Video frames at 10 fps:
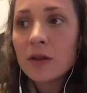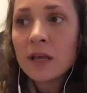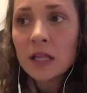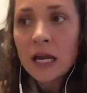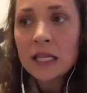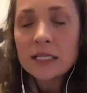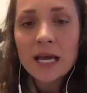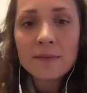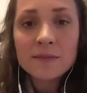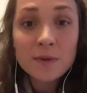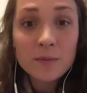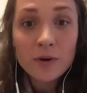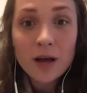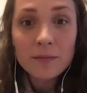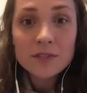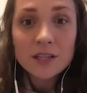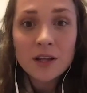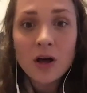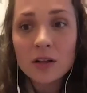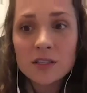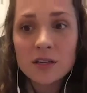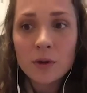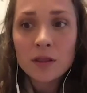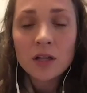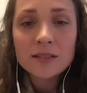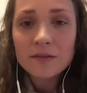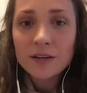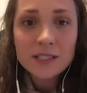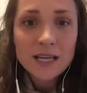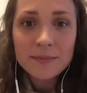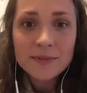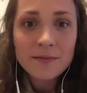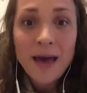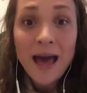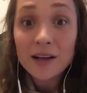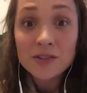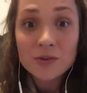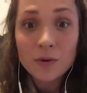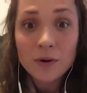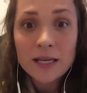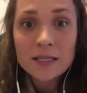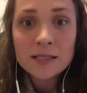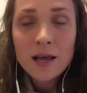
you know, I think a lot of the times people come to the altar with all different types of backstories.